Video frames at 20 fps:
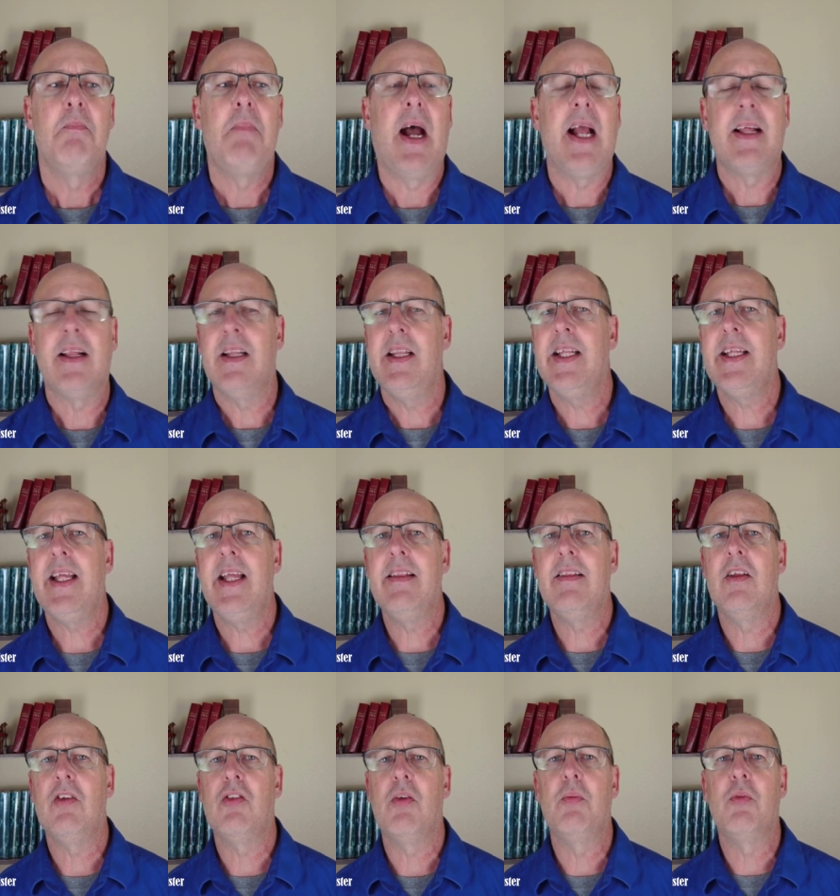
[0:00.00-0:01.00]
By
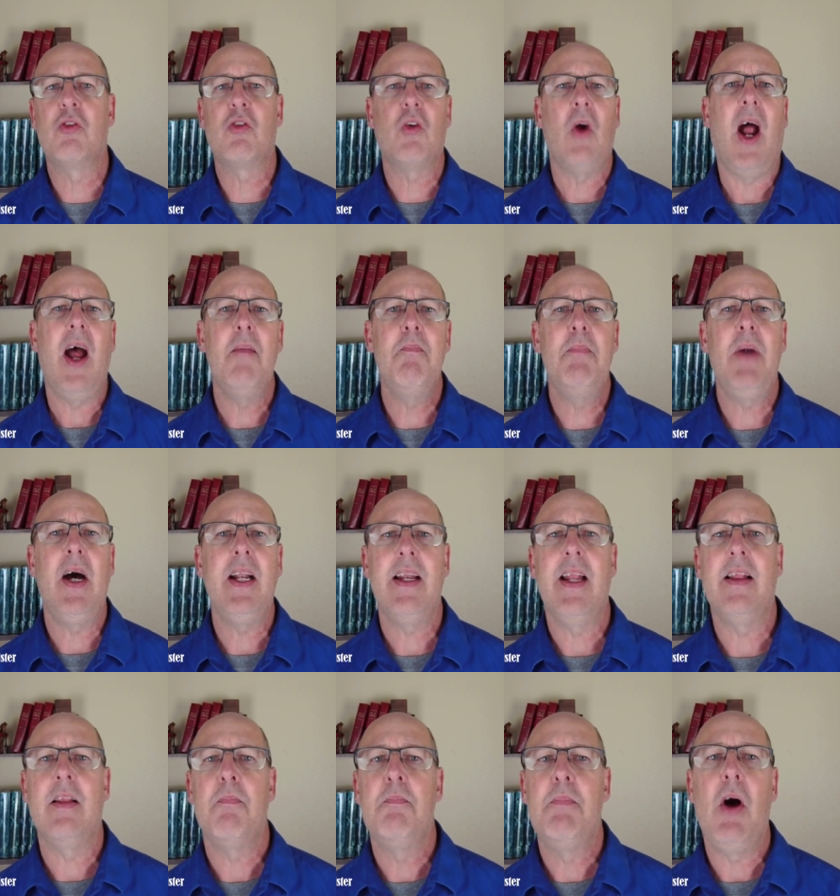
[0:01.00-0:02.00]
clicking the subscribe
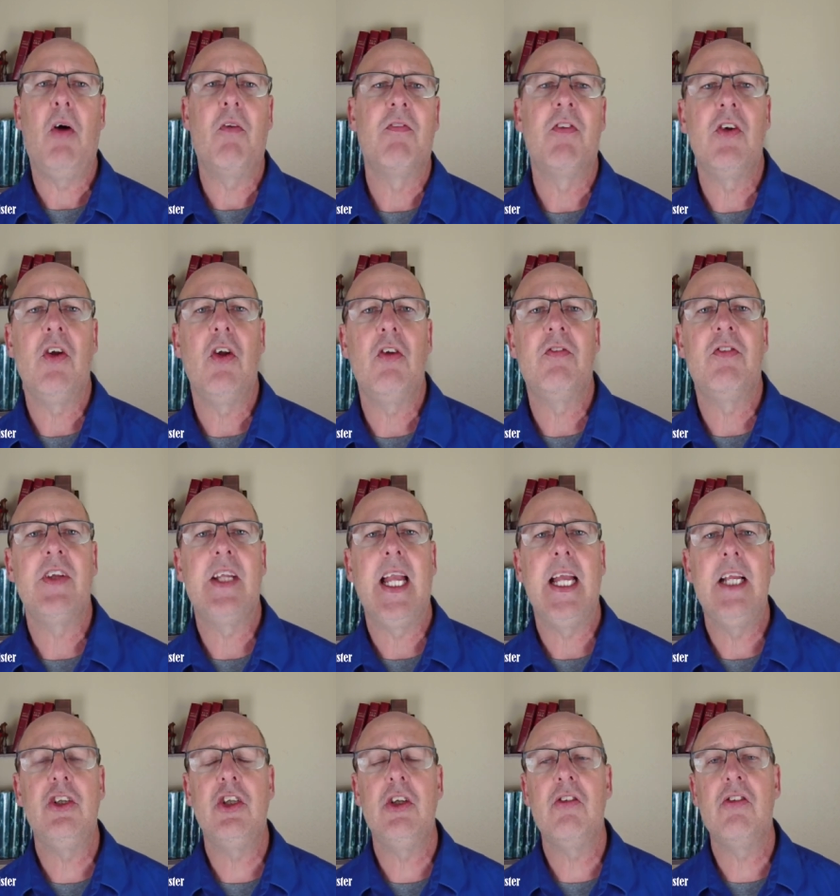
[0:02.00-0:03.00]
button and the bell for
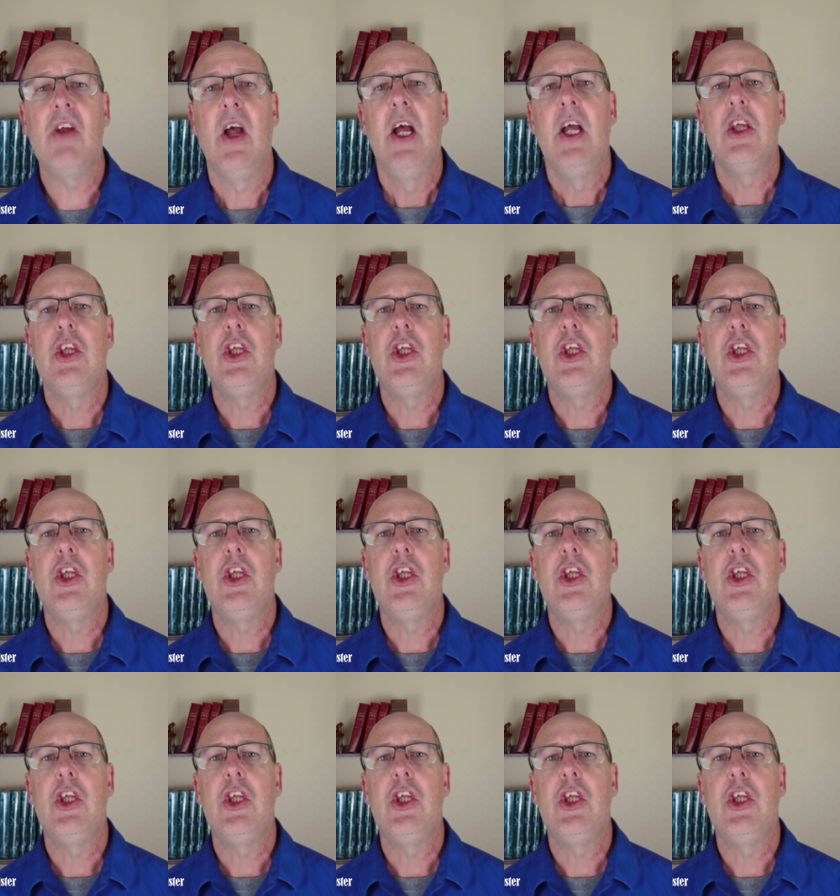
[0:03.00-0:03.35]
notifications,